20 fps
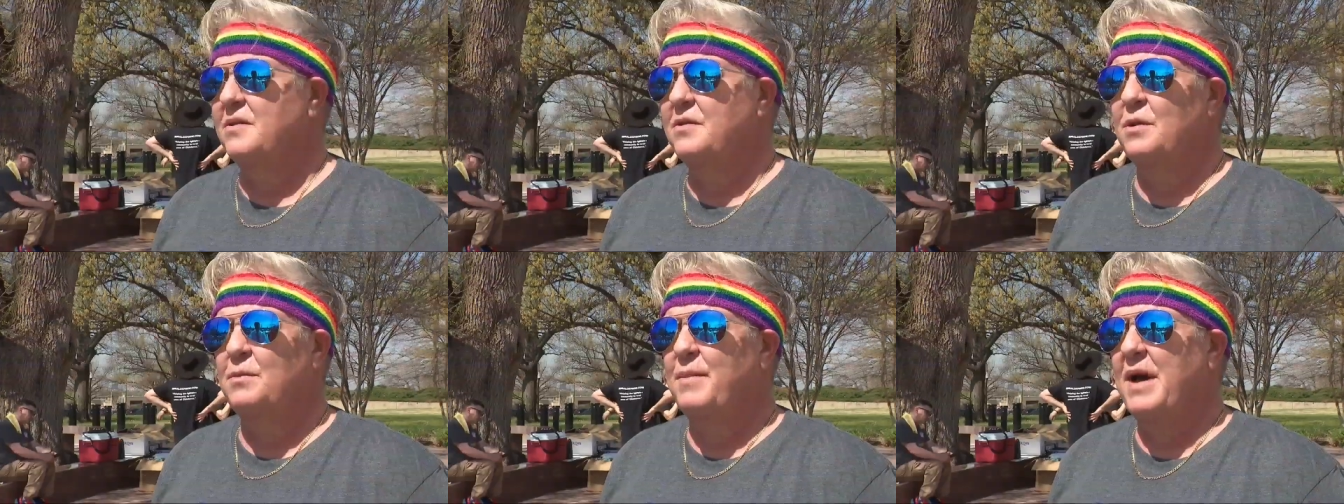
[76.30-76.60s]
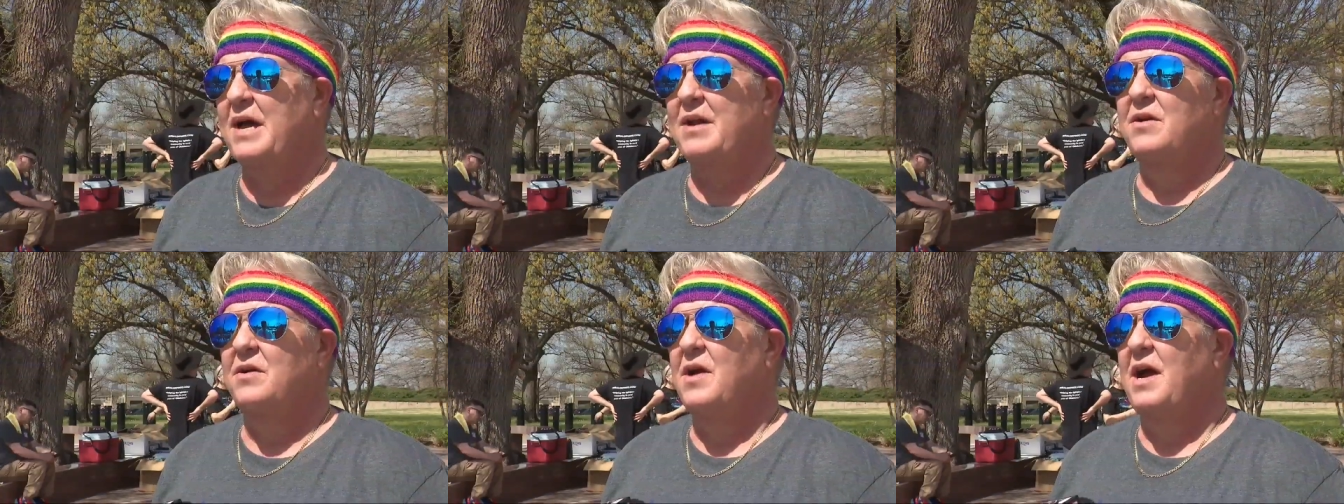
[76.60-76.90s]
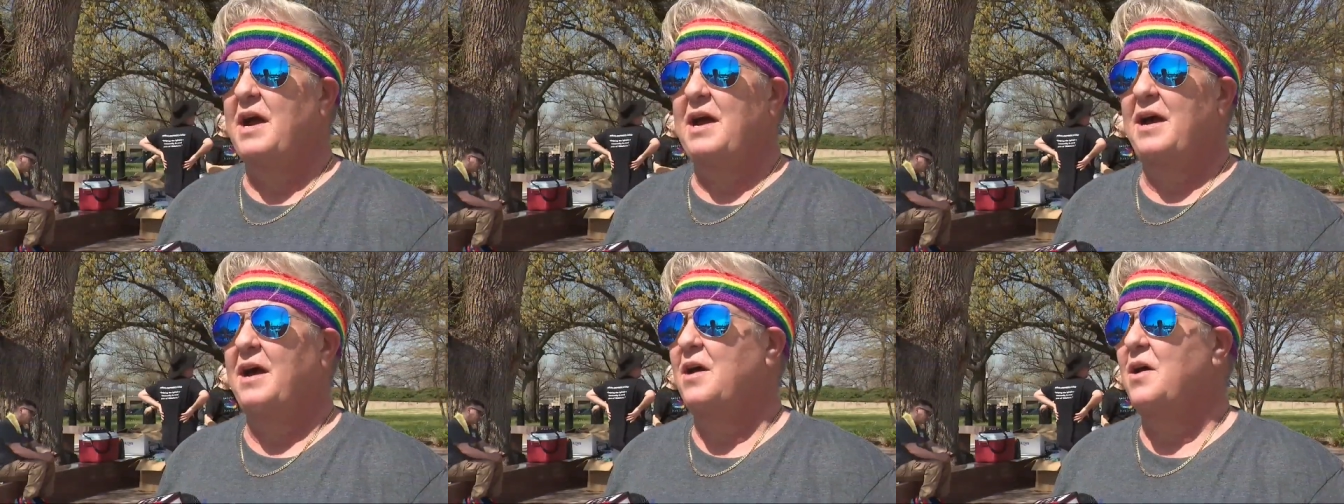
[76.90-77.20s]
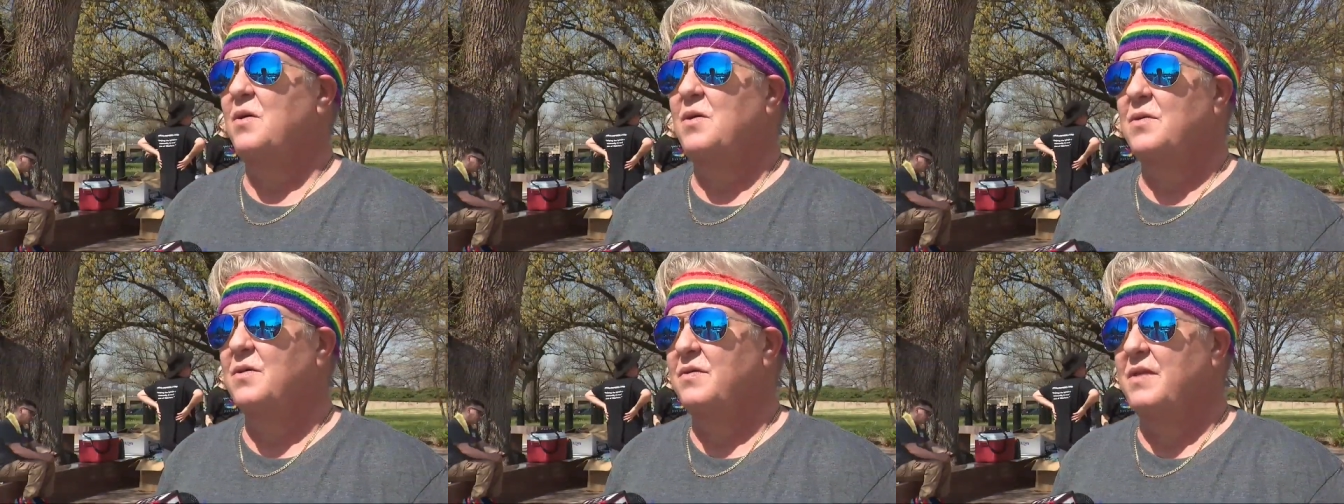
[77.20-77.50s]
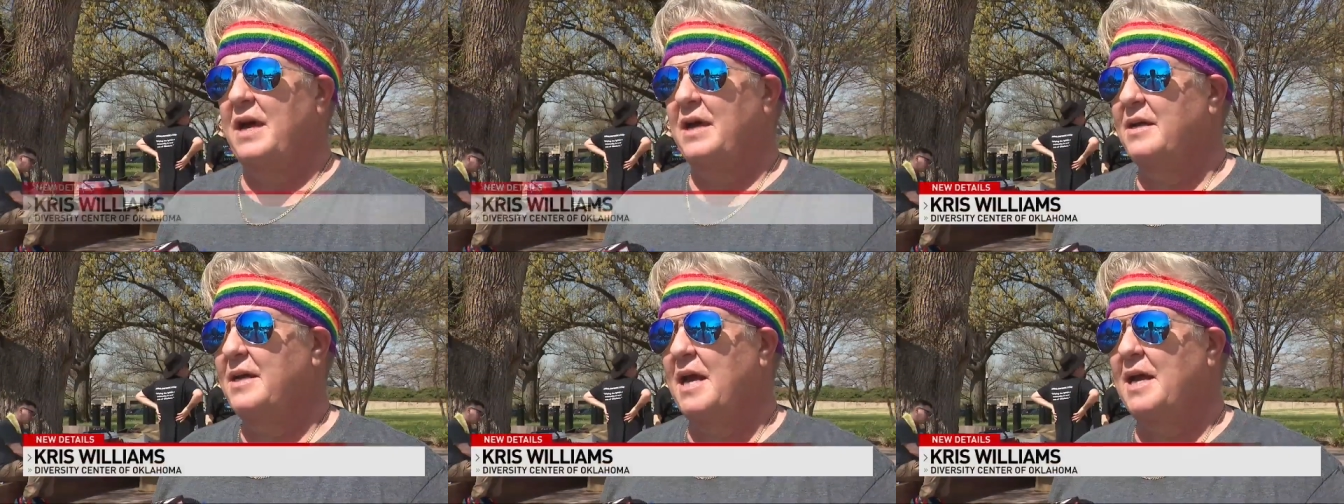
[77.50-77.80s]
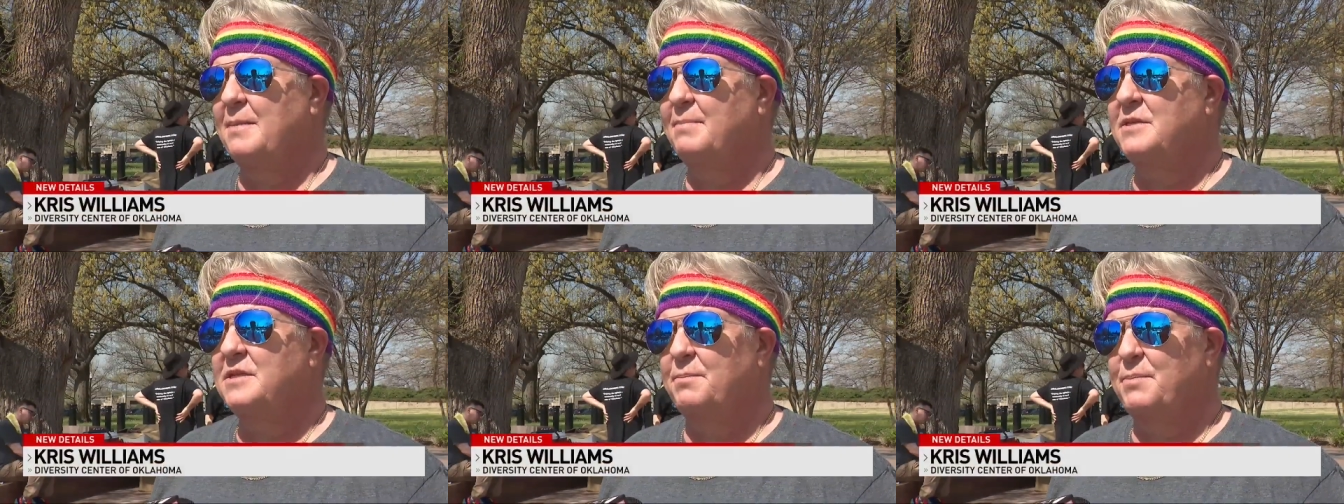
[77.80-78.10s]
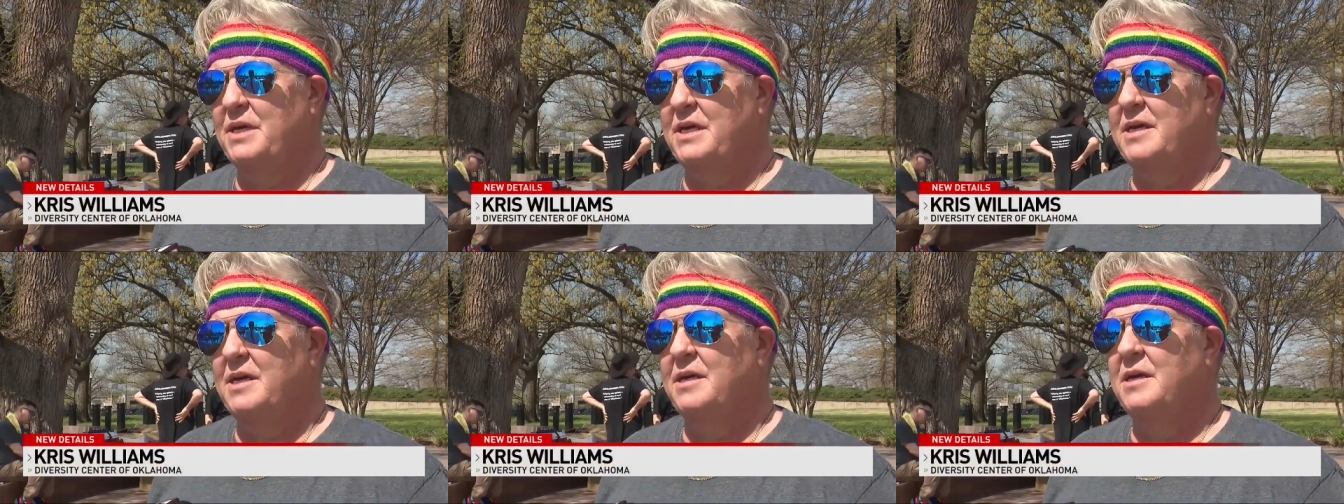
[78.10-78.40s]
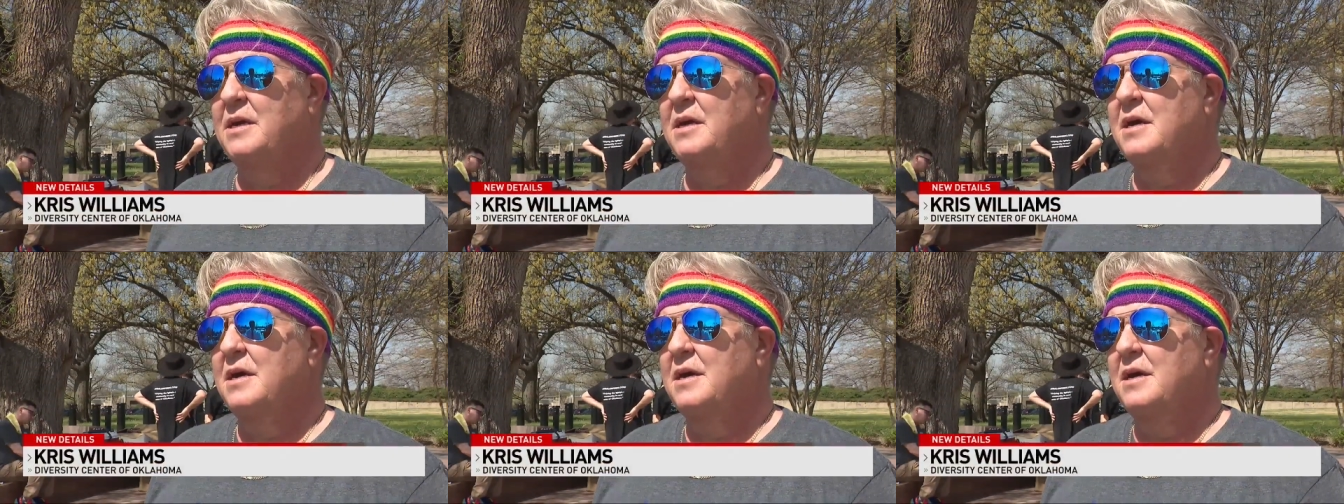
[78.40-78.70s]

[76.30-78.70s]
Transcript: no matter how that came to be